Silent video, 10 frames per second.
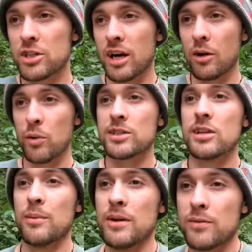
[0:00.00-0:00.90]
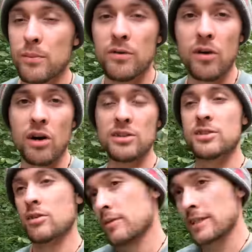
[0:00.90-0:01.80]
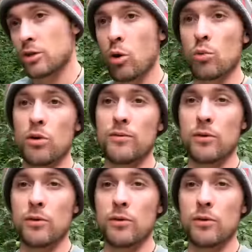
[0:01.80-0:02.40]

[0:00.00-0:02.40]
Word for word: shy whistle at me from afar, so that's code word